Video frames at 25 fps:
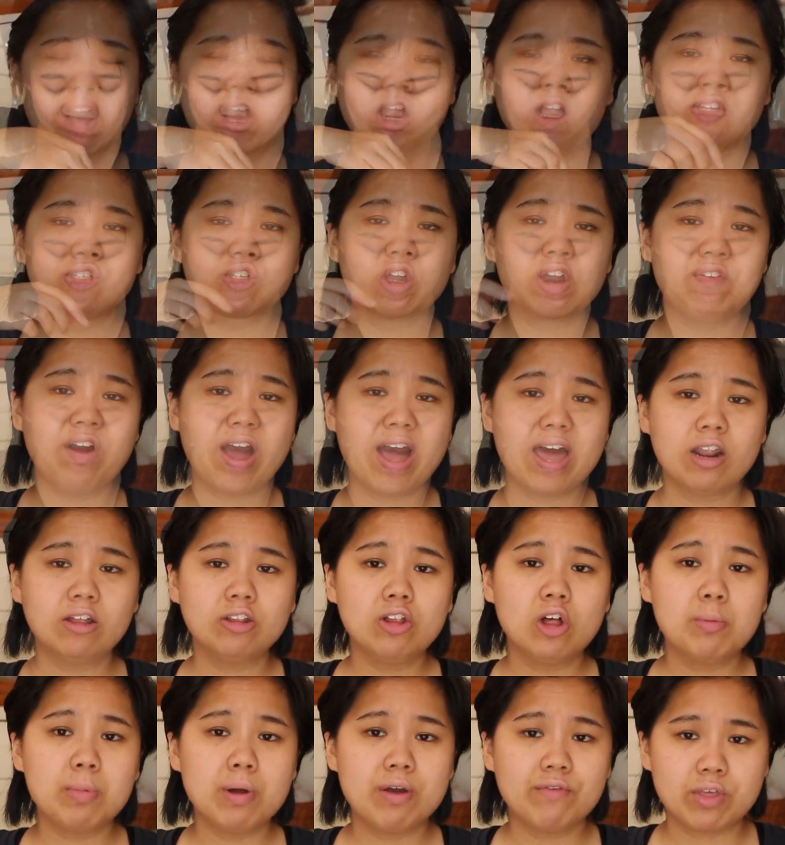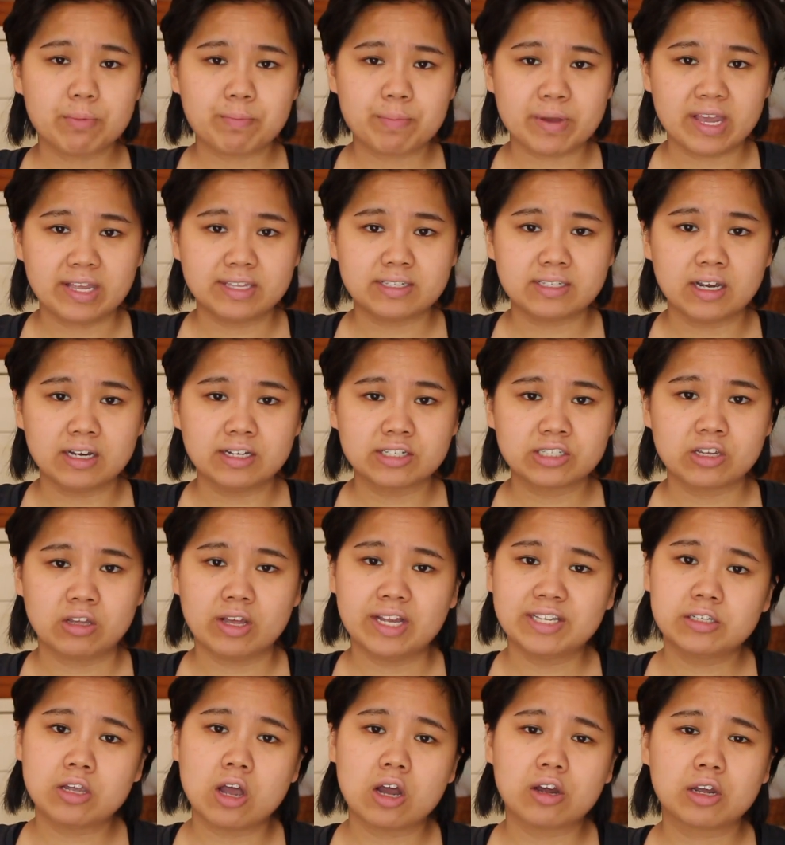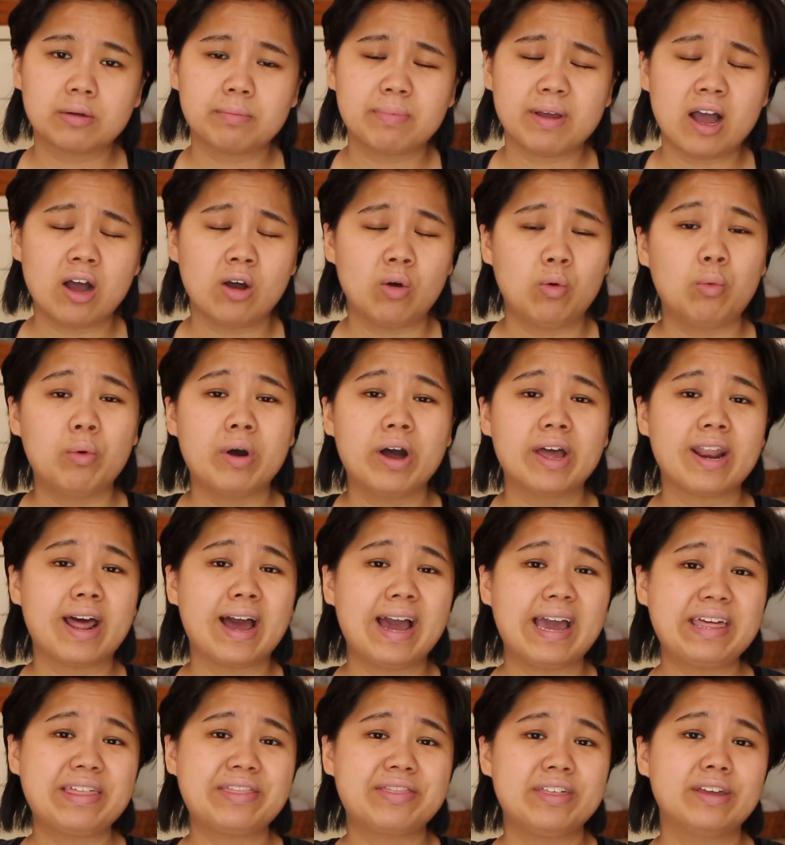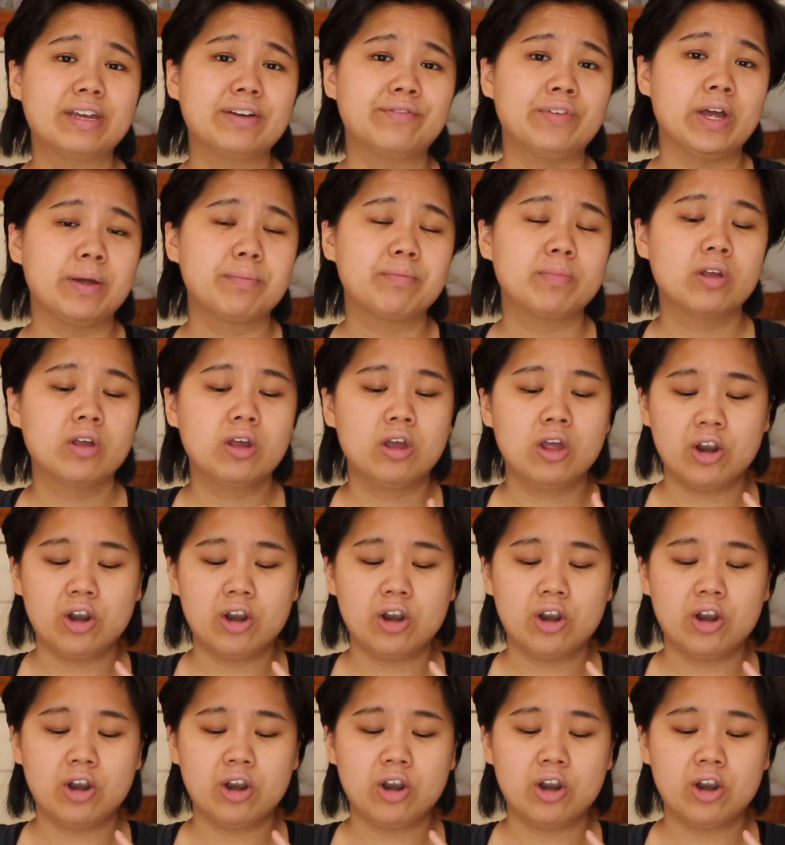So I've had a little bit of the pizza, so let's talk about what I think of it.